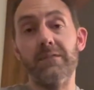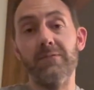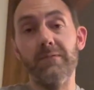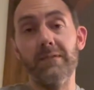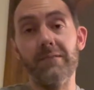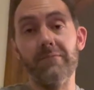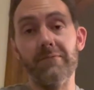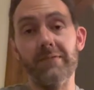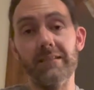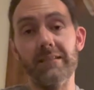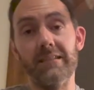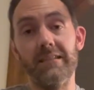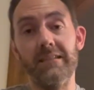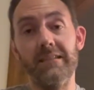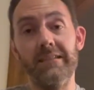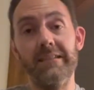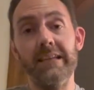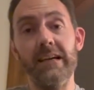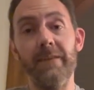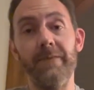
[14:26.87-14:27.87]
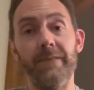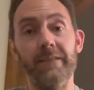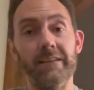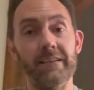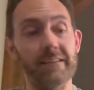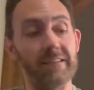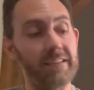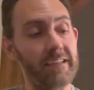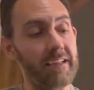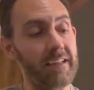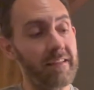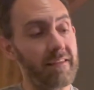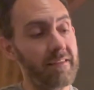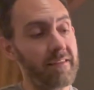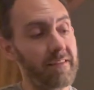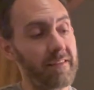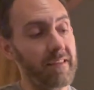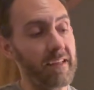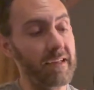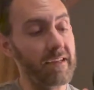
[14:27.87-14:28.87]
one was definitely
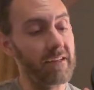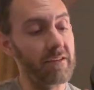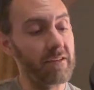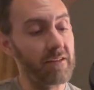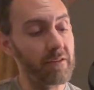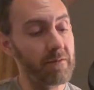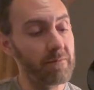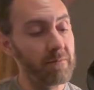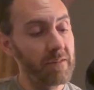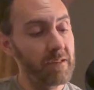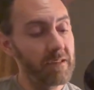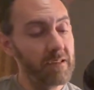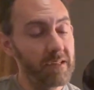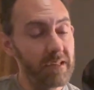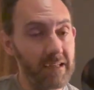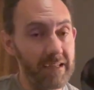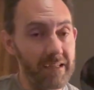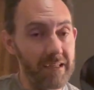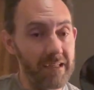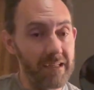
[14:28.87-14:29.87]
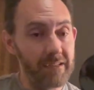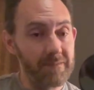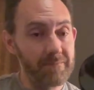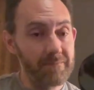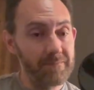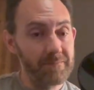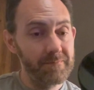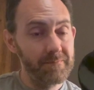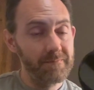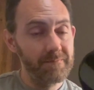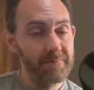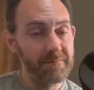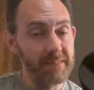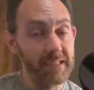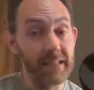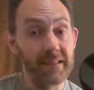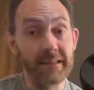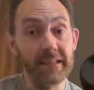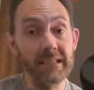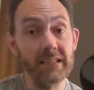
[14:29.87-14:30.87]
thicker.
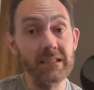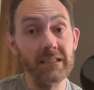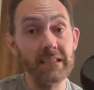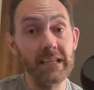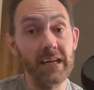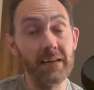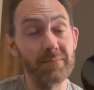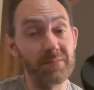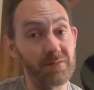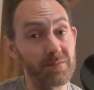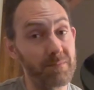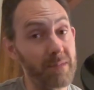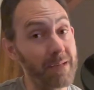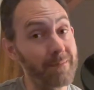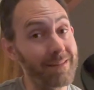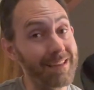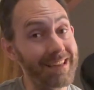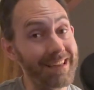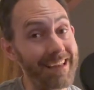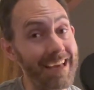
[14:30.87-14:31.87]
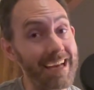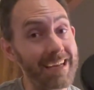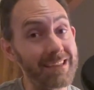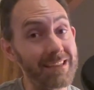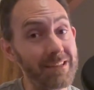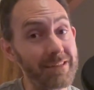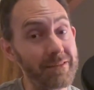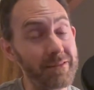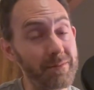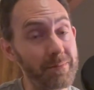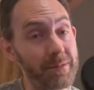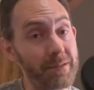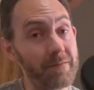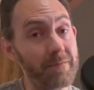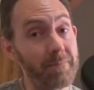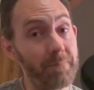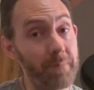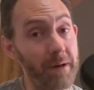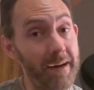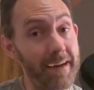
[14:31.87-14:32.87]
And these samples maybe lacked a little bit
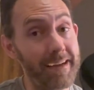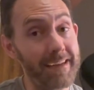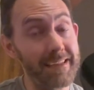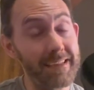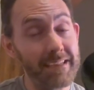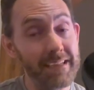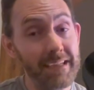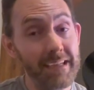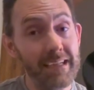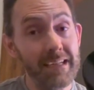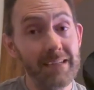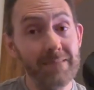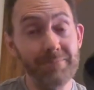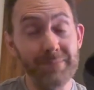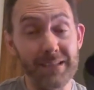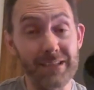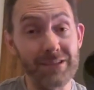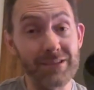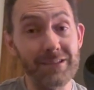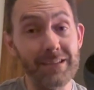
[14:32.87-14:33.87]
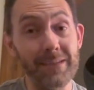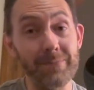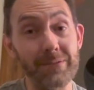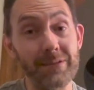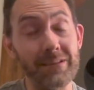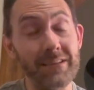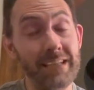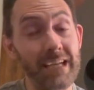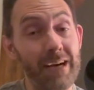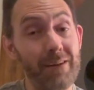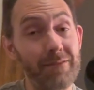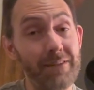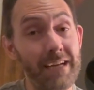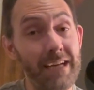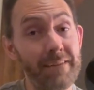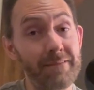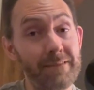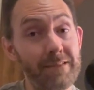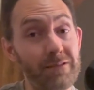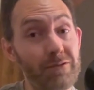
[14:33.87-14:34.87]
of bite because typically I would
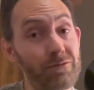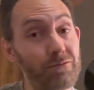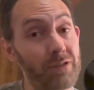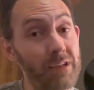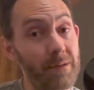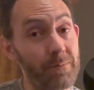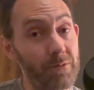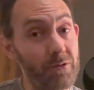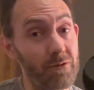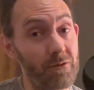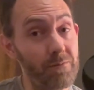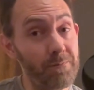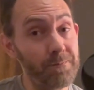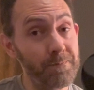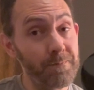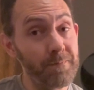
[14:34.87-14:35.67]
have the treble